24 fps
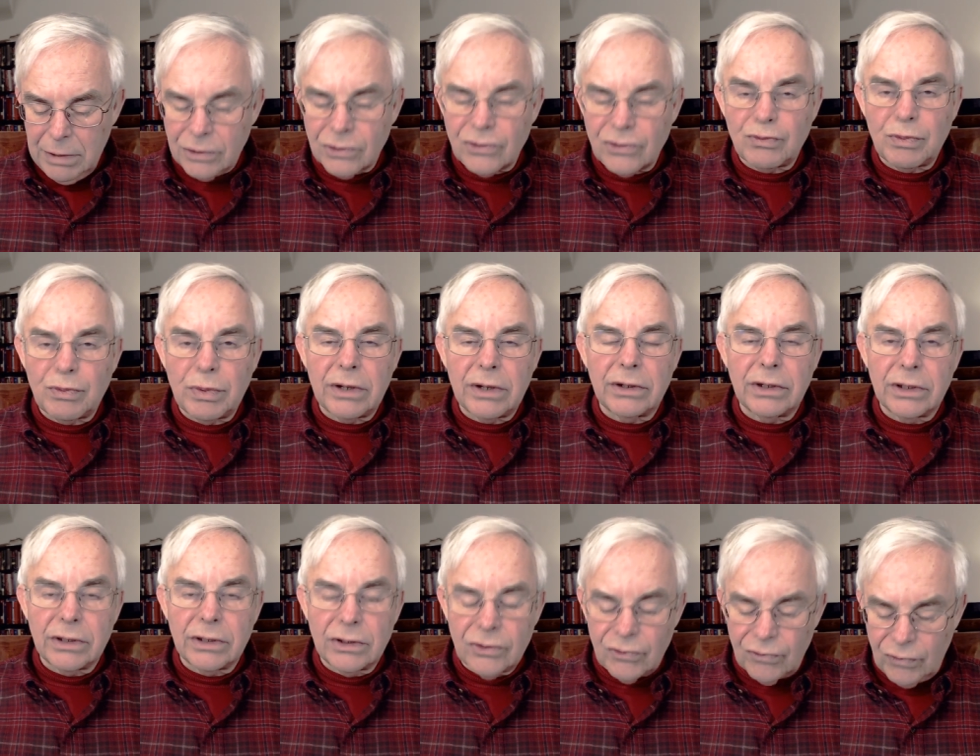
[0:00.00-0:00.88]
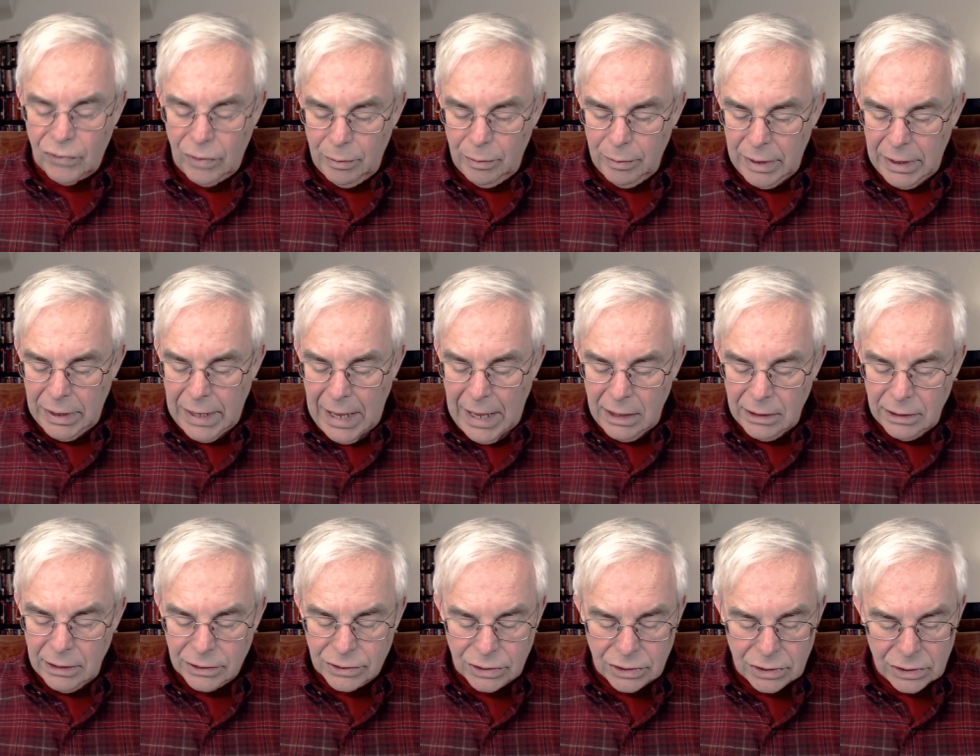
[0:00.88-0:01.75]
experience from
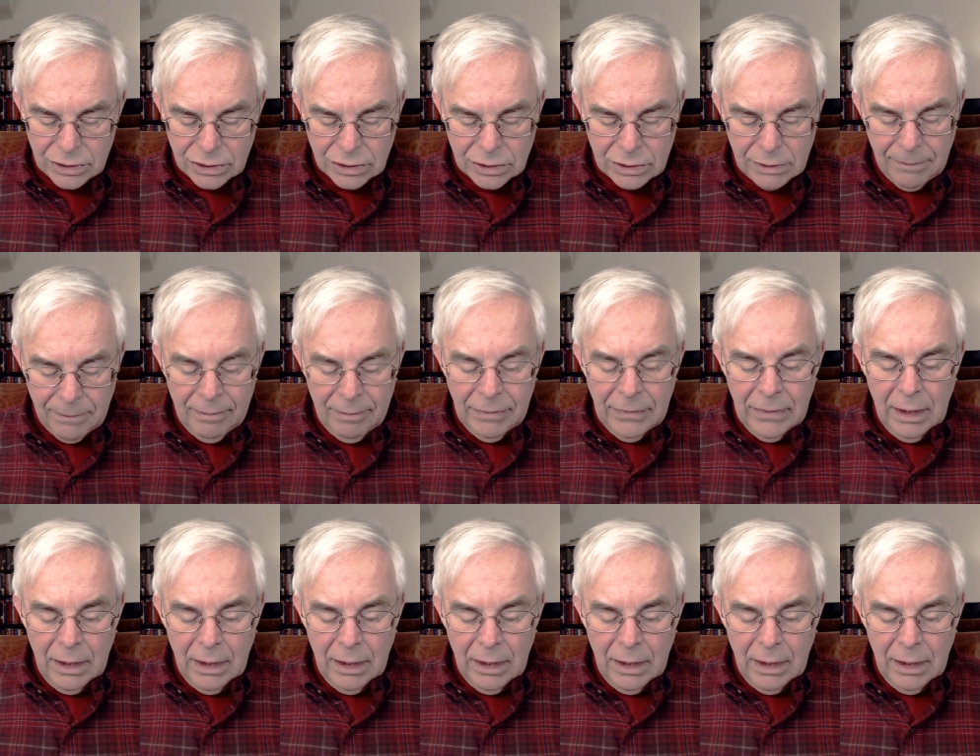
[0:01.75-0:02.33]
analysis,